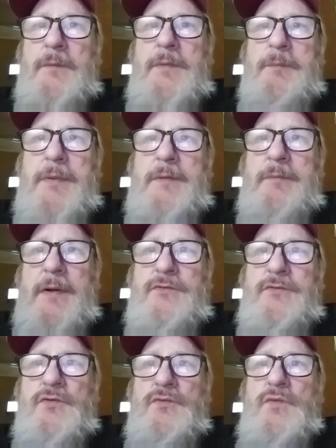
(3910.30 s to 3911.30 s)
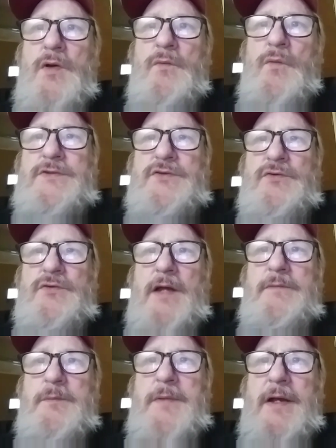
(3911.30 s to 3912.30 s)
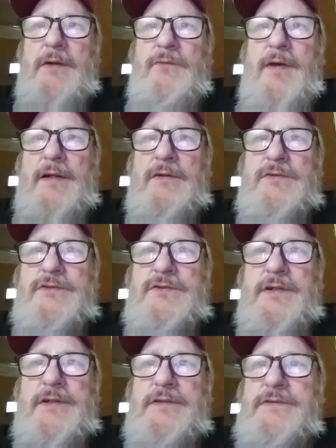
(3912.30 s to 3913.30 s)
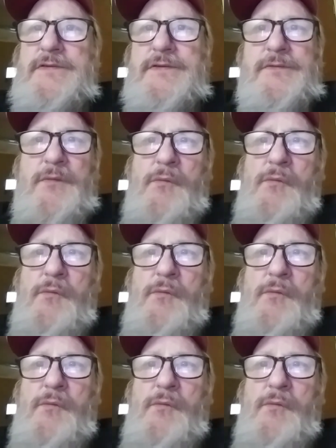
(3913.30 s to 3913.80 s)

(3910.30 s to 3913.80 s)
I've been bit by 2 western diamondback rattlesnakes.